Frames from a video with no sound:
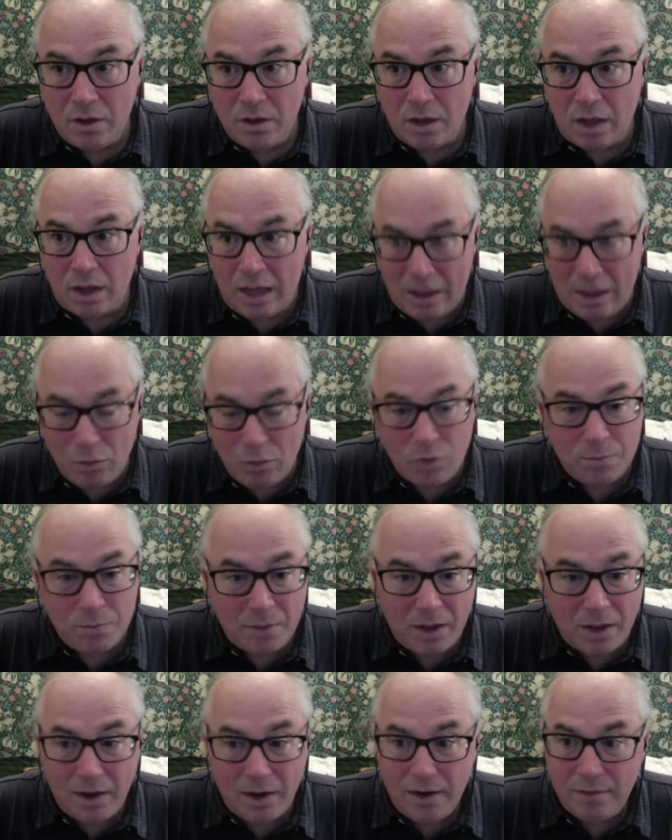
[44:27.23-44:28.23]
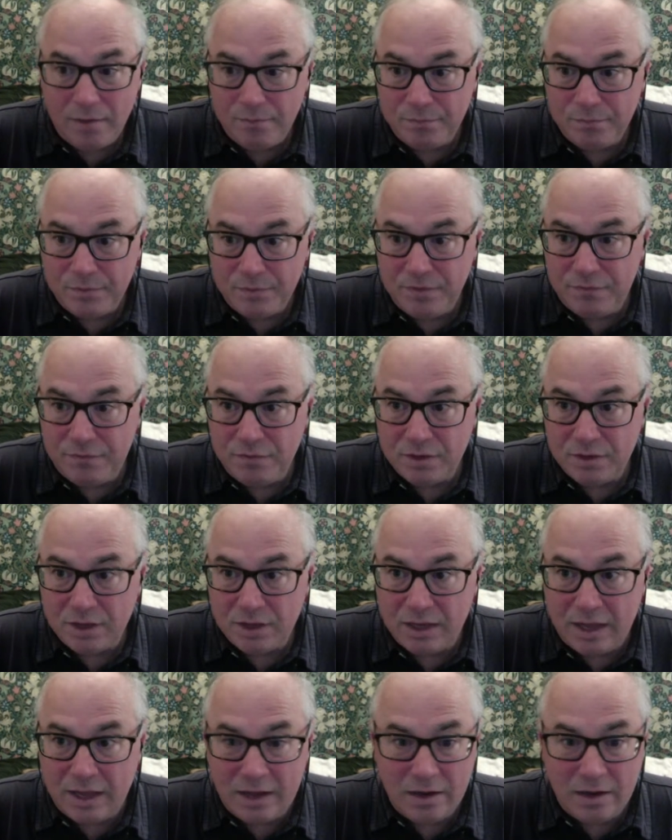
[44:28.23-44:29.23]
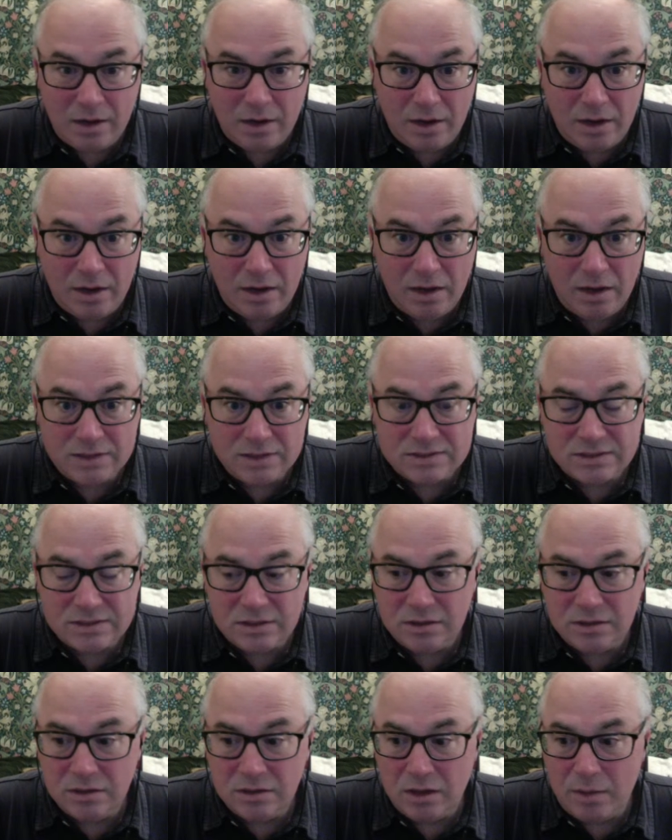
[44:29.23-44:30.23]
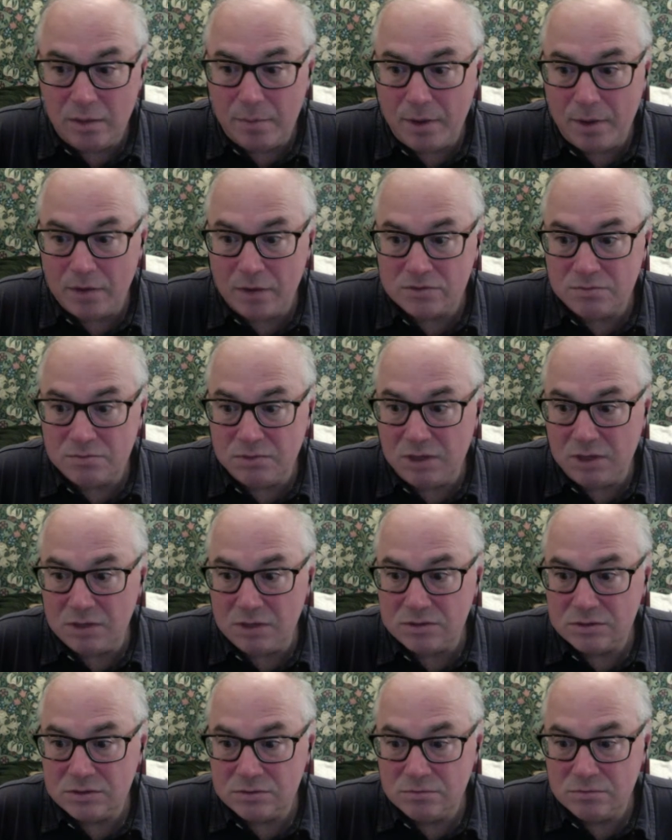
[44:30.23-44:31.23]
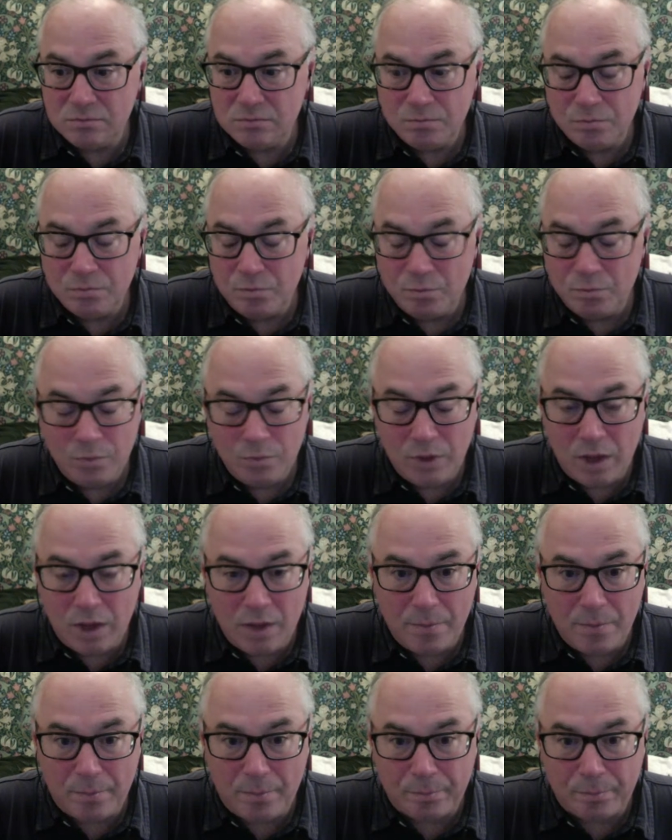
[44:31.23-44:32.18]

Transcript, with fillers: I would buy it if you can get it at nineteen uh, pounds plus. Yeah.